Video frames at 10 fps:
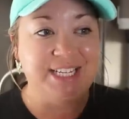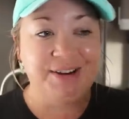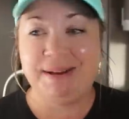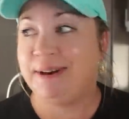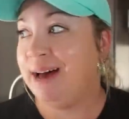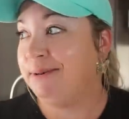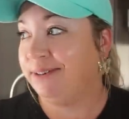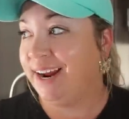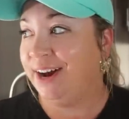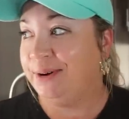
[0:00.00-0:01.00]
saw him come
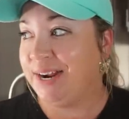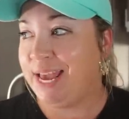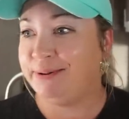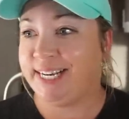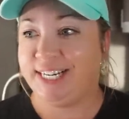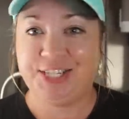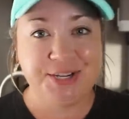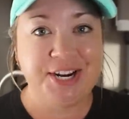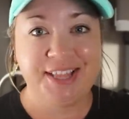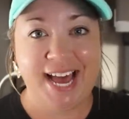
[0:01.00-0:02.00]
around and he was like, did
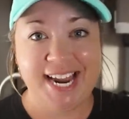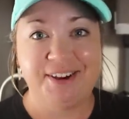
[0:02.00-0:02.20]
you hear that?